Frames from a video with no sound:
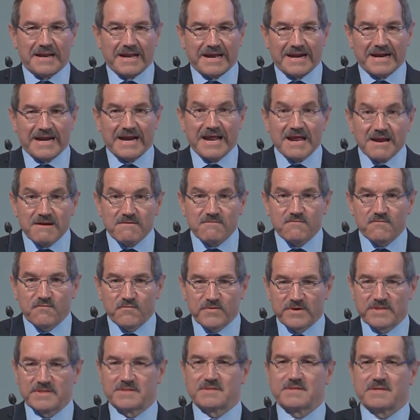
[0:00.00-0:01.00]
It is
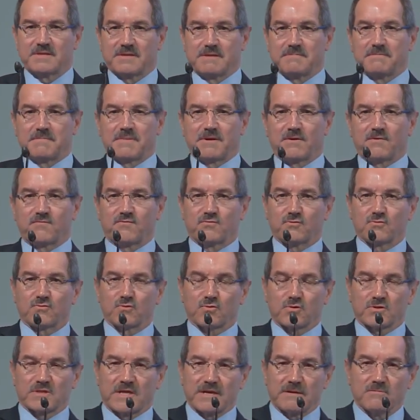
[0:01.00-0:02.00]
the
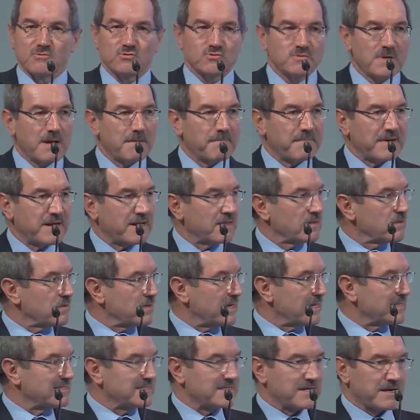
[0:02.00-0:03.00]
greatest
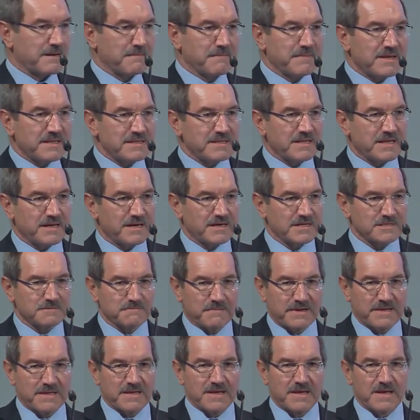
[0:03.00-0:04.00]
source of
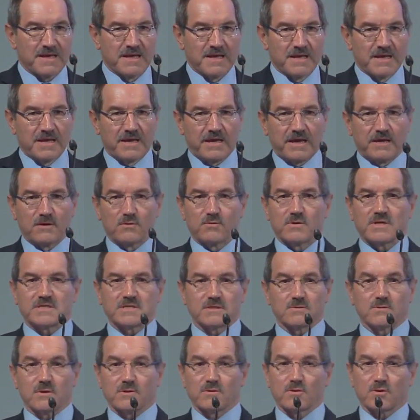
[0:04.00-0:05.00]

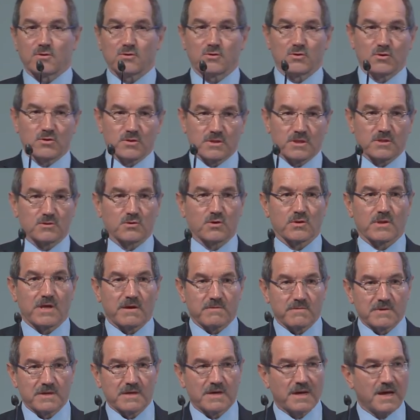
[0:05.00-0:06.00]
employment, and we
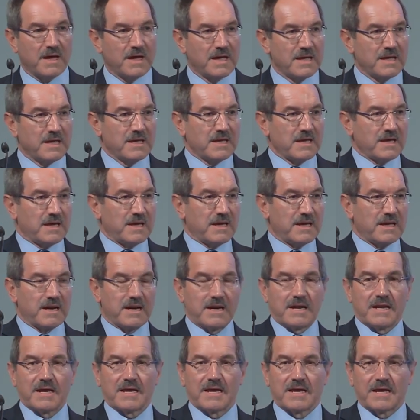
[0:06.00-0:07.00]
are still in a
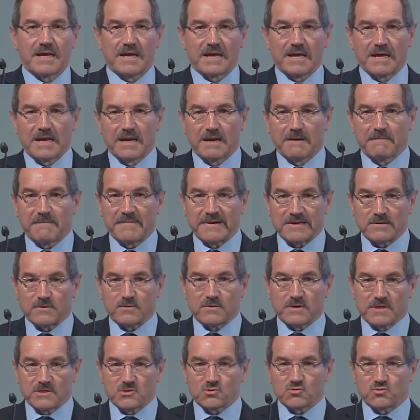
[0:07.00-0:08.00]

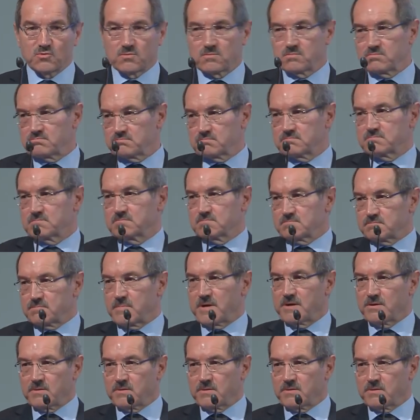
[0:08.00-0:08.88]
situation where the